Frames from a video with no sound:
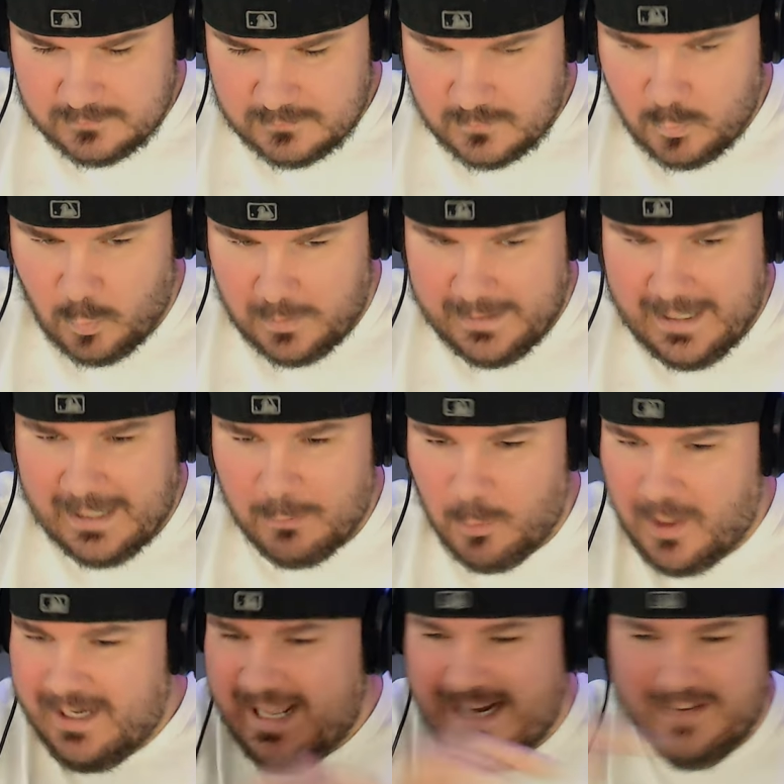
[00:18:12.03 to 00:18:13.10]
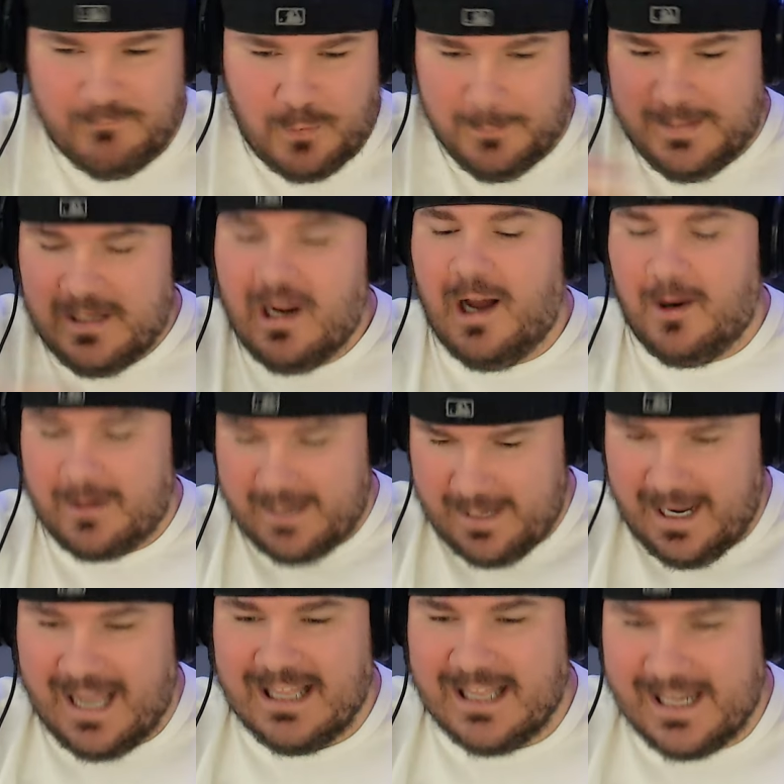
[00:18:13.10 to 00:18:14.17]
One hand. One hand from here. Okay.
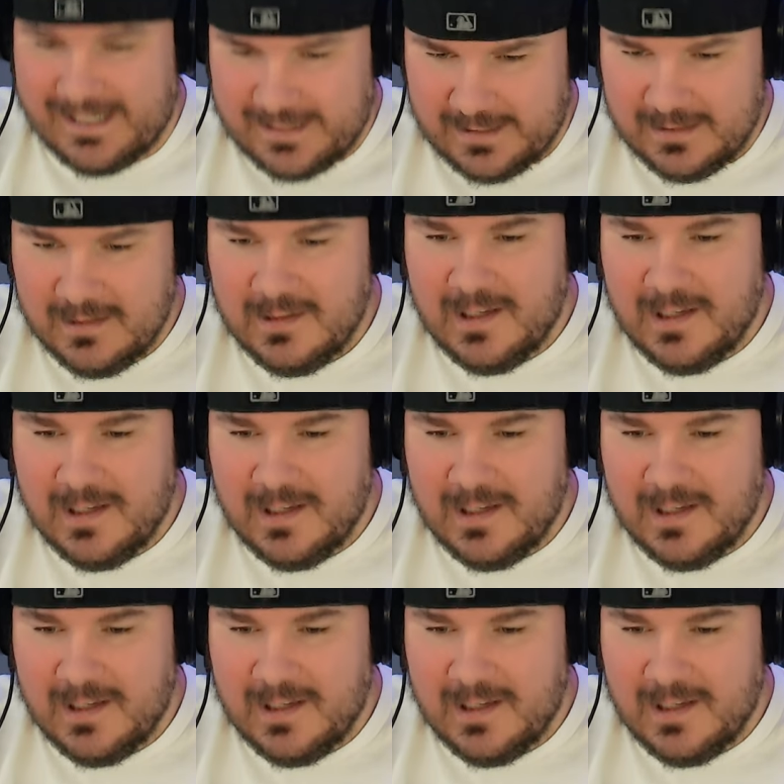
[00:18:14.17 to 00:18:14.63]
I like it.